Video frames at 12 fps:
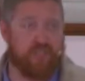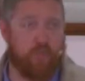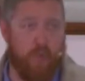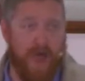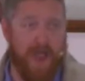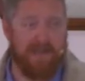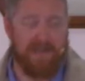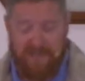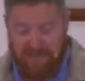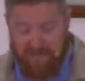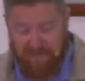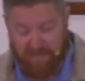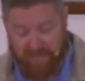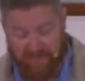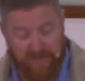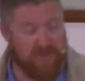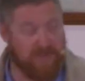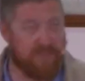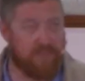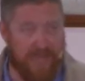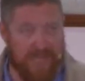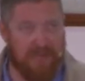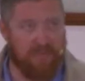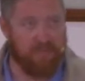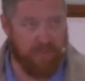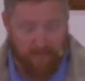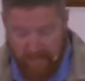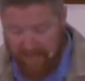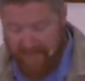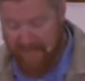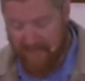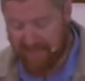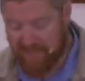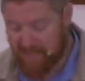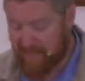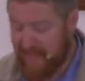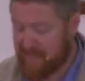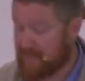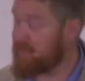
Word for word: widely different views, we can probably expect a